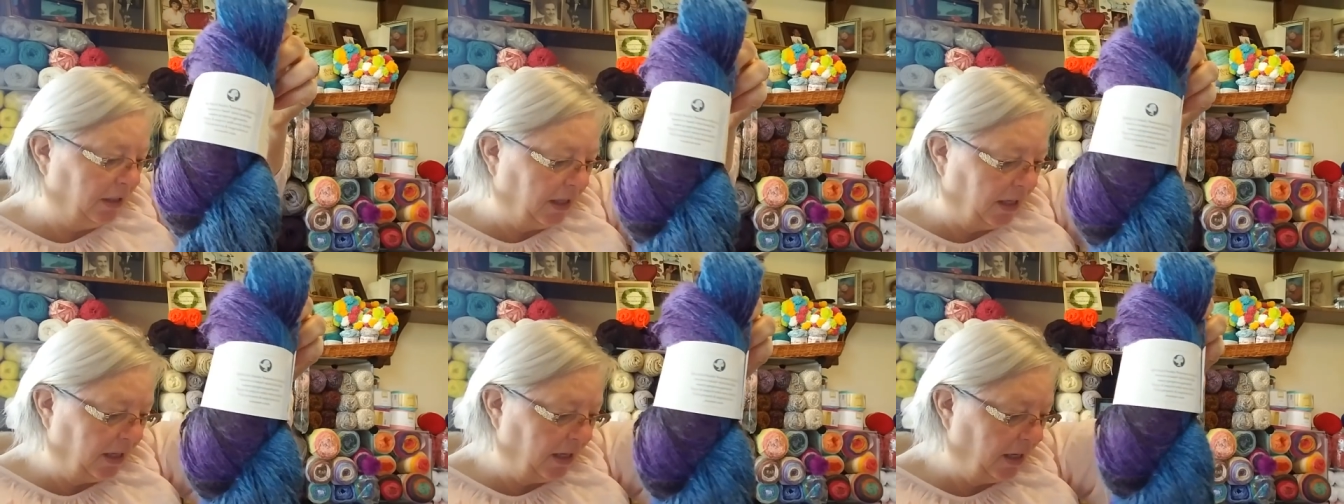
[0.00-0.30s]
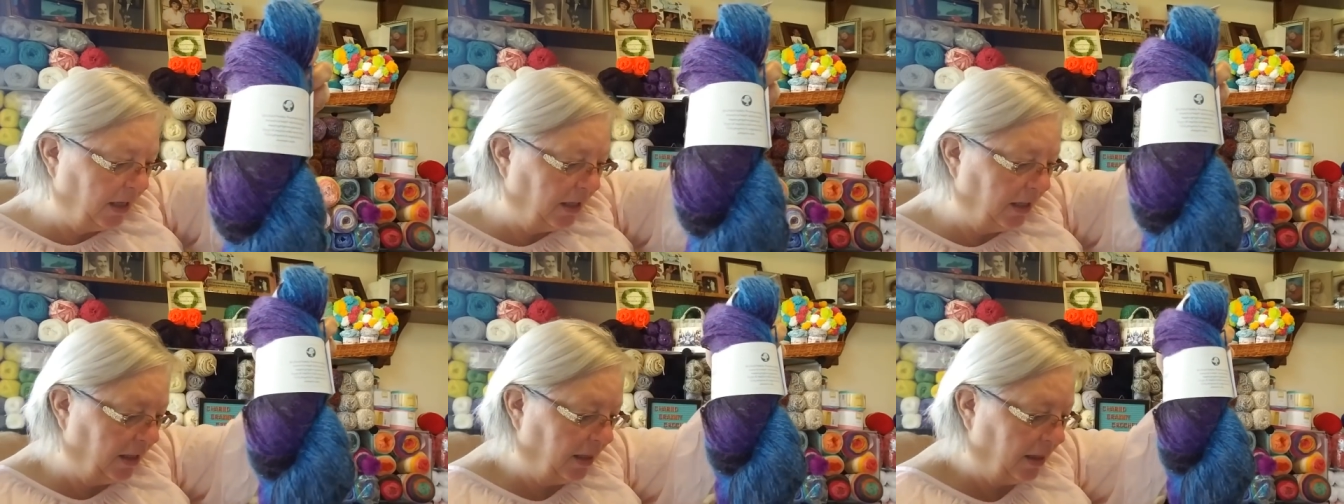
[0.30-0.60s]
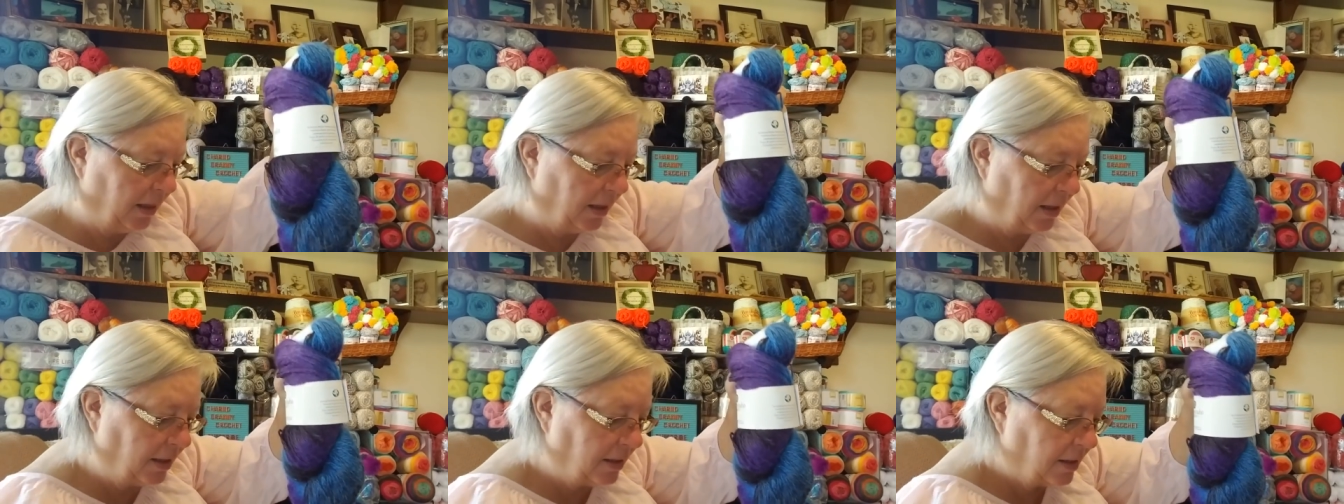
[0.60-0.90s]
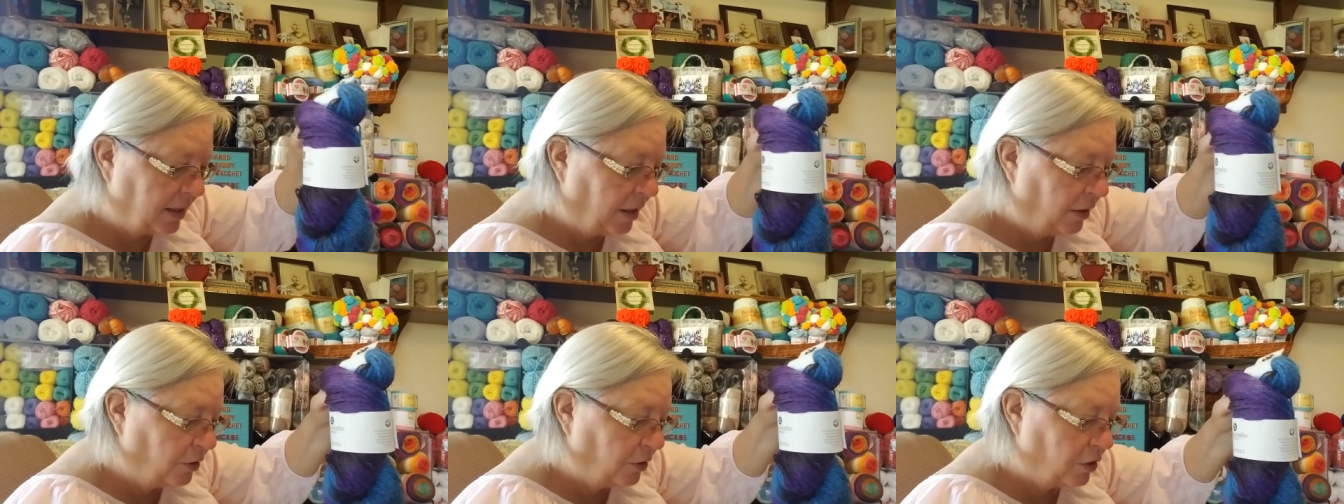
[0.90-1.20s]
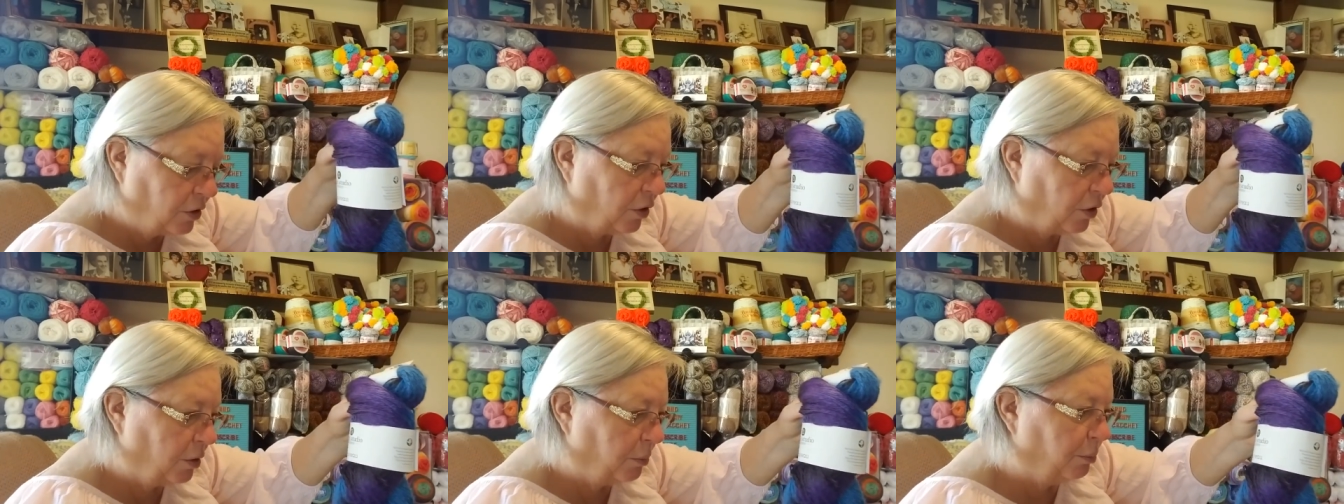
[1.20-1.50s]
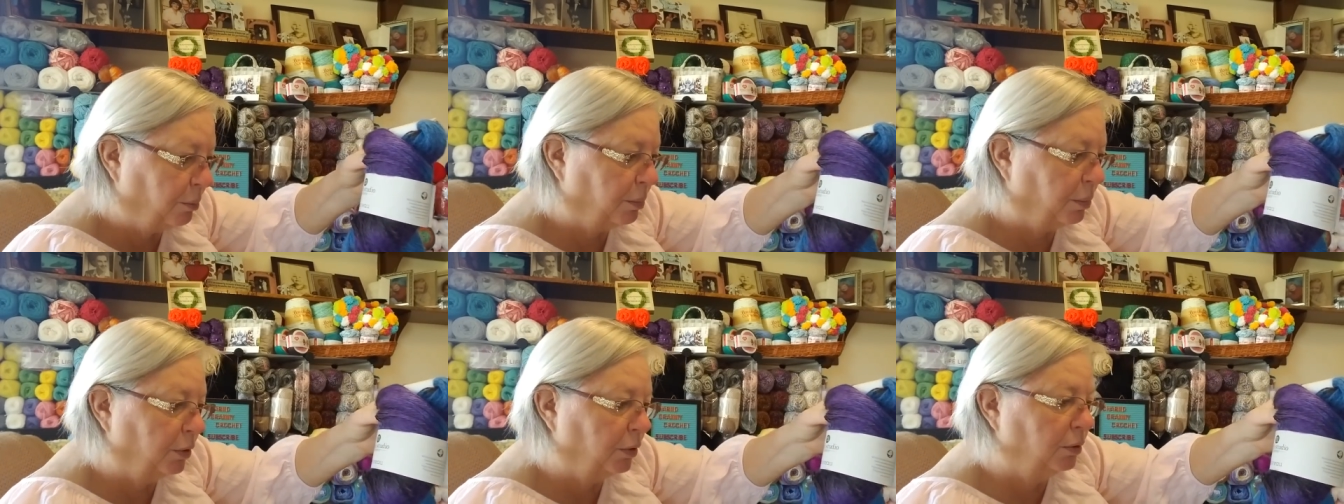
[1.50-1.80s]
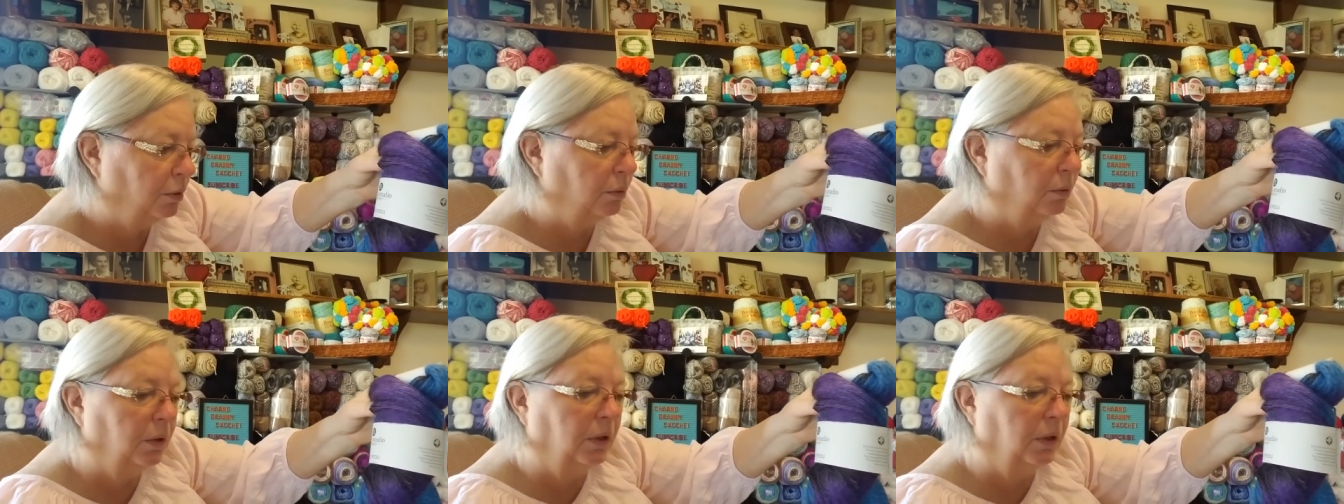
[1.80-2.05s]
And these others are the blue